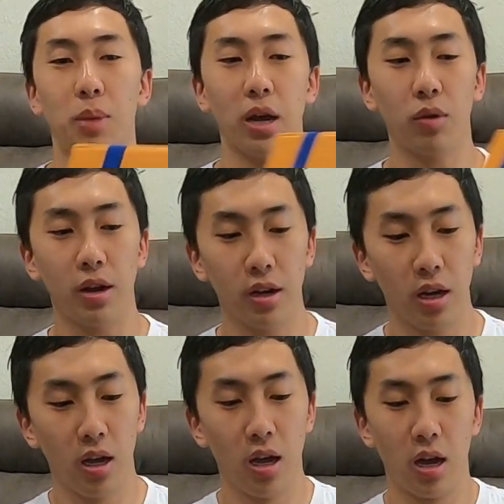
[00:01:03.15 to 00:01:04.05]
background,
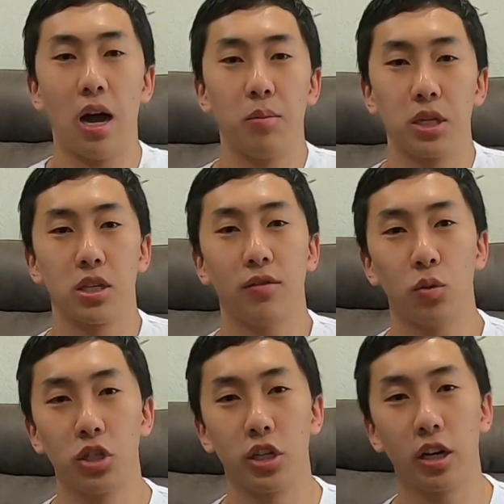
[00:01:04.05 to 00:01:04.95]
I'm a
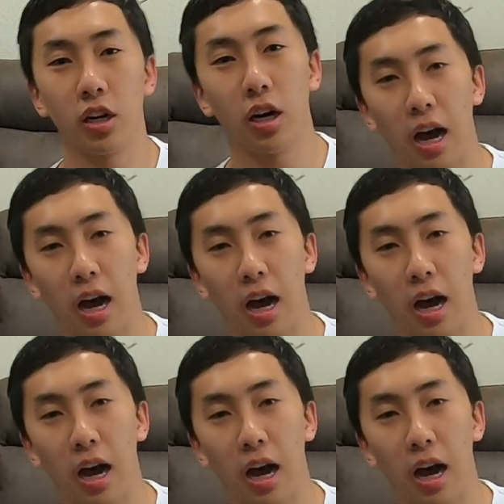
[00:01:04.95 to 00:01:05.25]
software engineer.